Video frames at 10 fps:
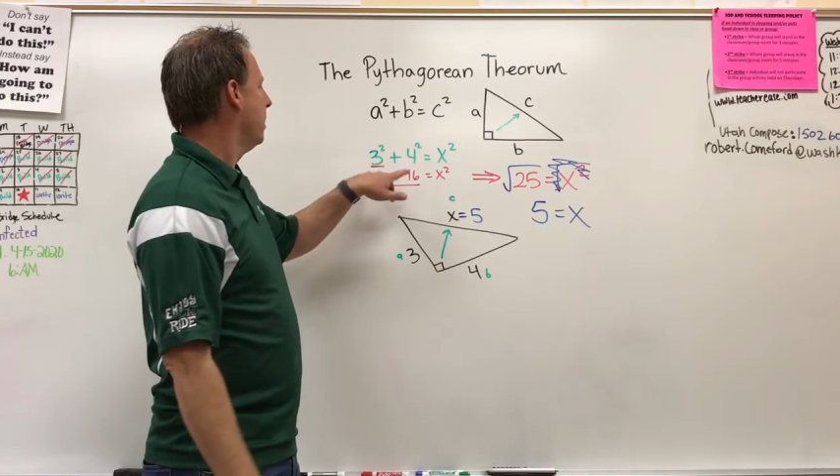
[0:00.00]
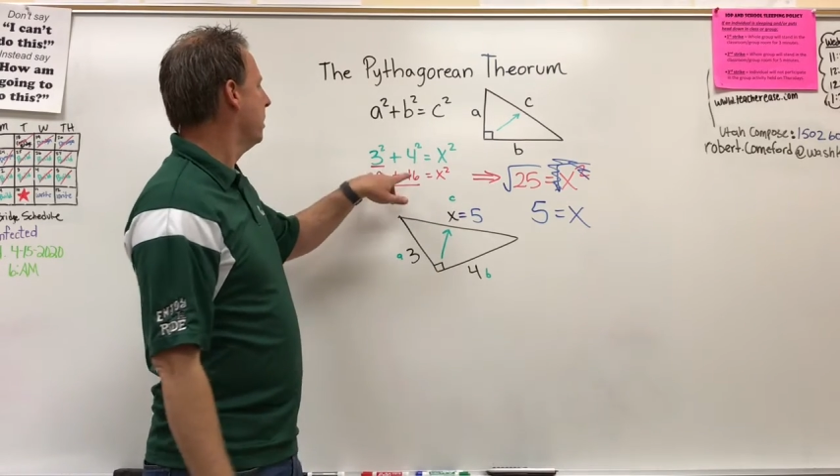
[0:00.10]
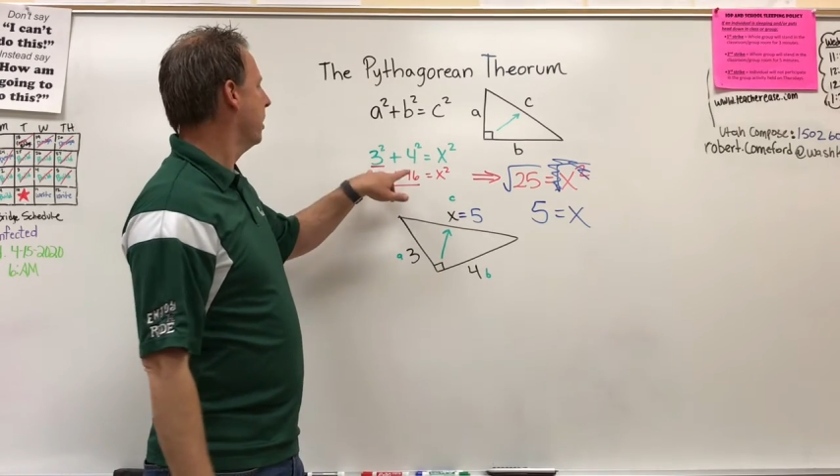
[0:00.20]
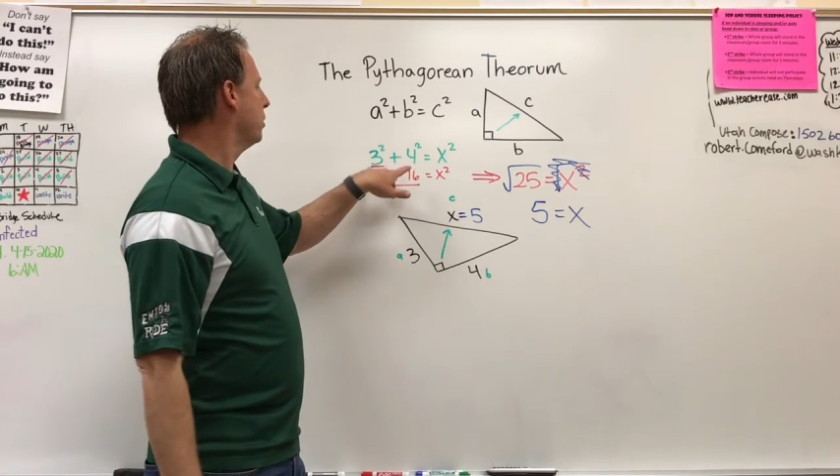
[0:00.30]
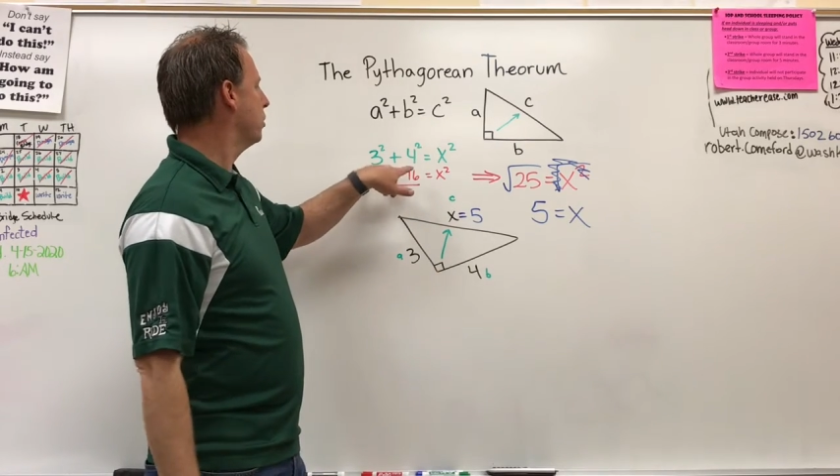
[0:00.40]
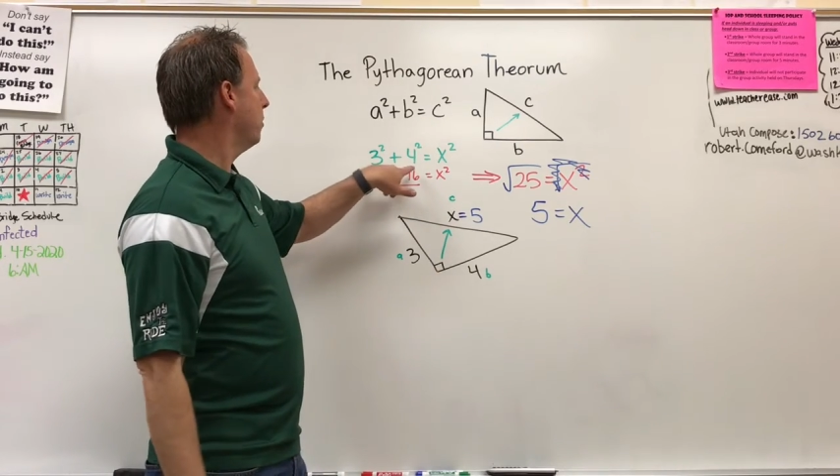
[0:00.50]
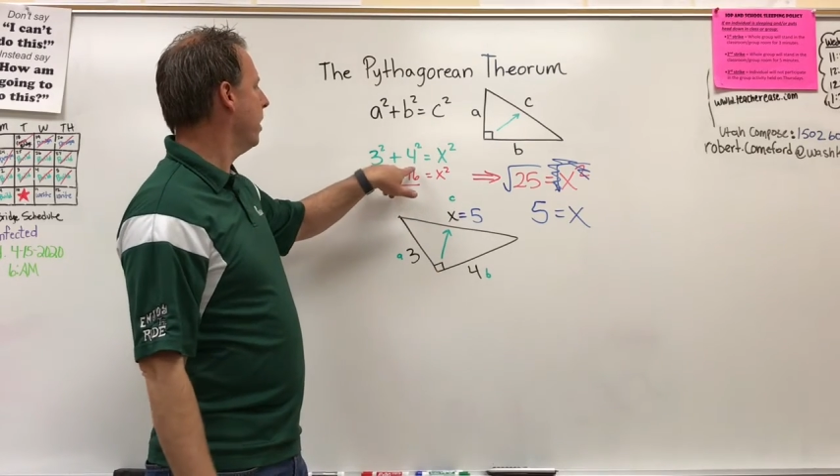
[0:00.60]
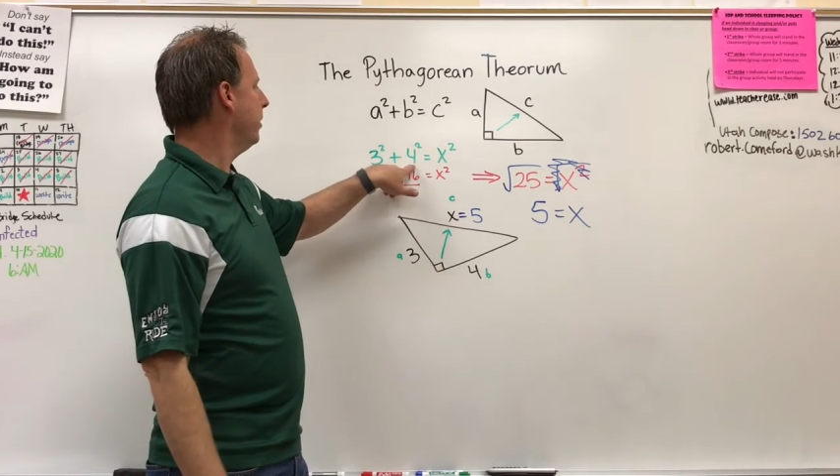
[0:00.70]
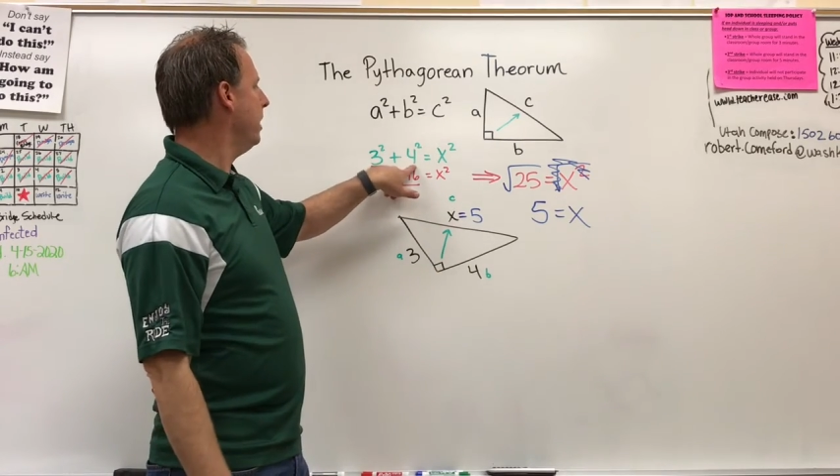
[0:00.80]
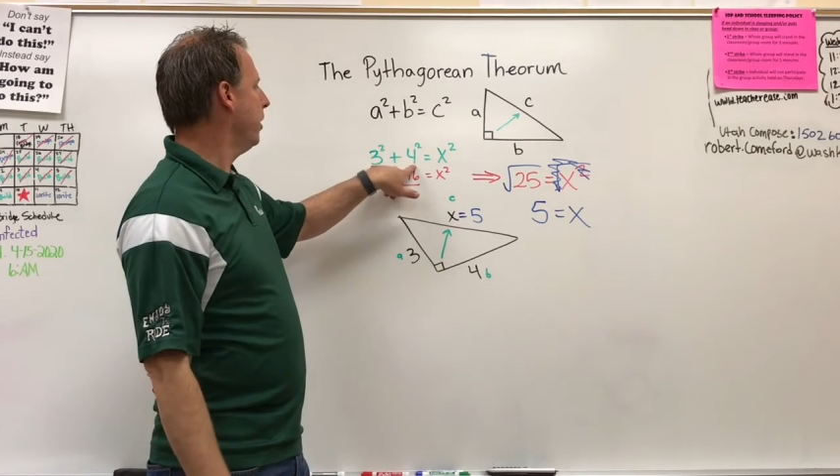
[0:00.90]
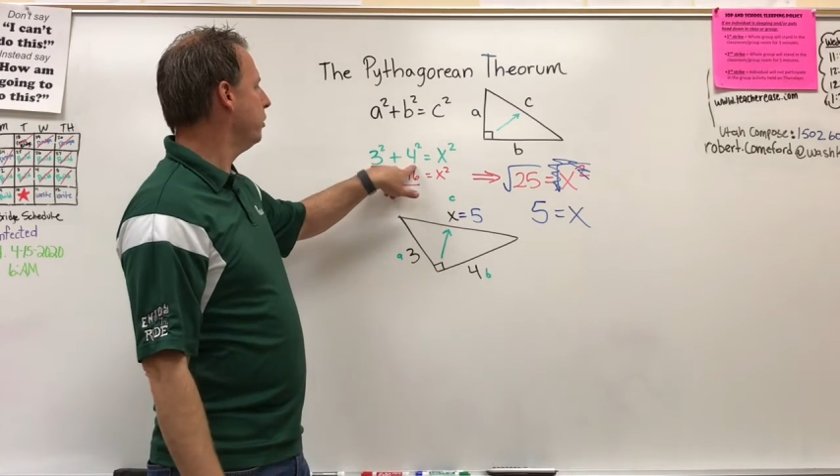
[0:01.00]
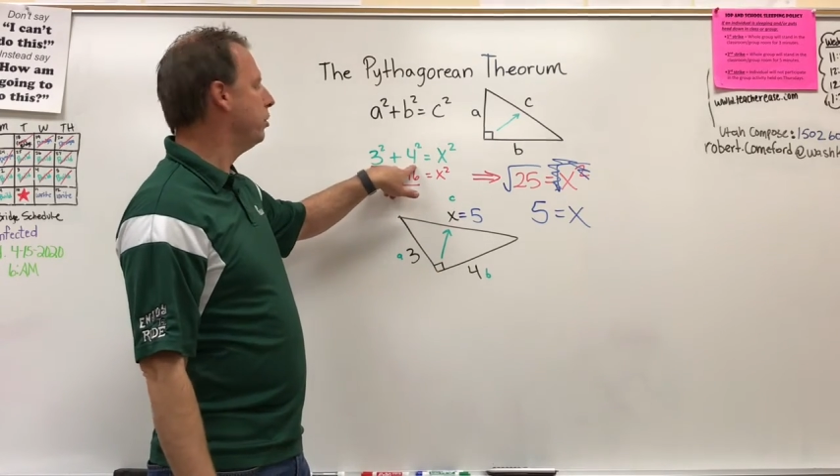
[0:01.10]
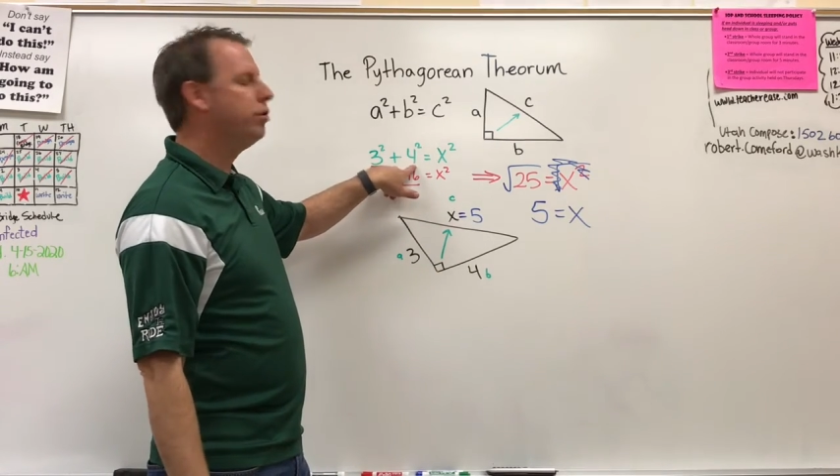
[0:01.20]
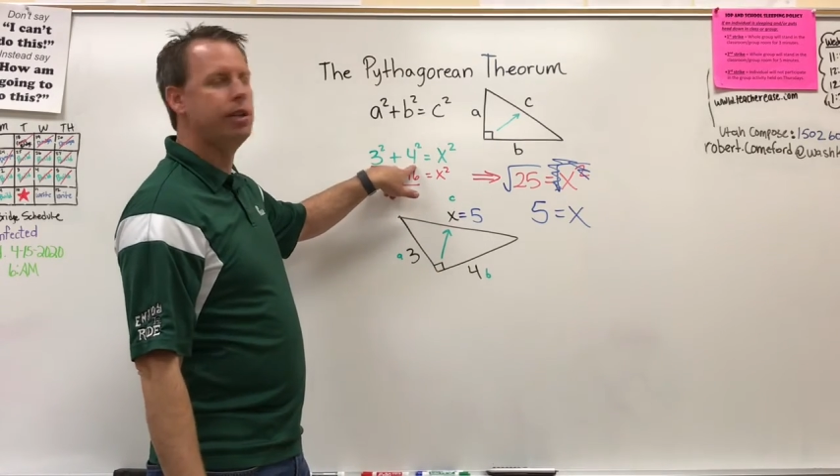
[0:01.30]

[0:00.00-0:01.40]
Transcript: You're going to square the other two